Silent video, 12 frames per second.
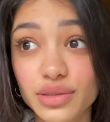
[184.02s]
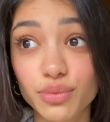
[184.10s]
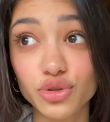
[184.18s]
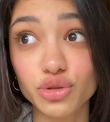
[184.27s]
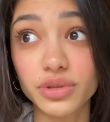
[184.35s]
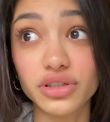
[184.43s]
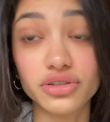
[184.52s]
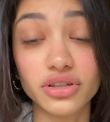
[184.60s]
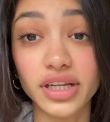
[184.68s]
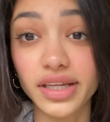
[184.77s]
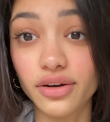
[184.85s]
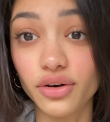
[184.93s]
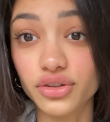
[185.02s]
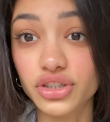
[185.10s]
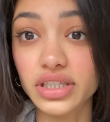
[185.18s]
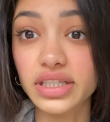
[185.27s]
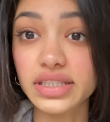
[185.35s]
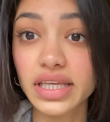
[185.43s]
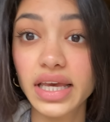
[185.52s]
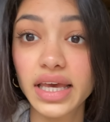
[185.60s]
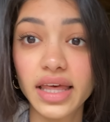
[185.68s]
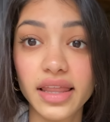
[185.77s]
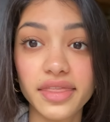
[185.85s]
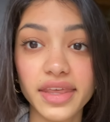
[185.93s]
supposed to be really gorgeous.
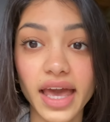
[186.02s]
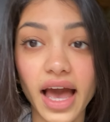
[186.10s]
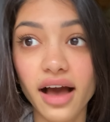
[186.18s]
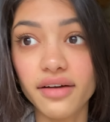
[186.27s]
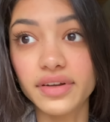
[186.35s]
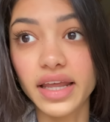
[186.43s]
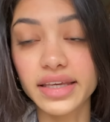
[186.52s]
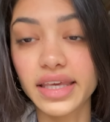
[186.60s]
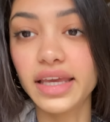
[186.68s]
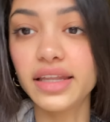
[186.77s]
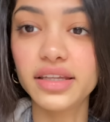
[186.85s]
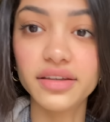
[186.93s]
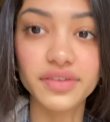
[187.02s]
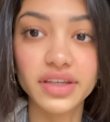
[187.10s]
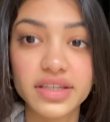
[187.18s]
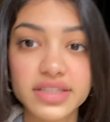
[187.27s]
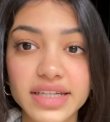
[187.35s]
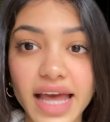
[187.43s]
They have like ATVs and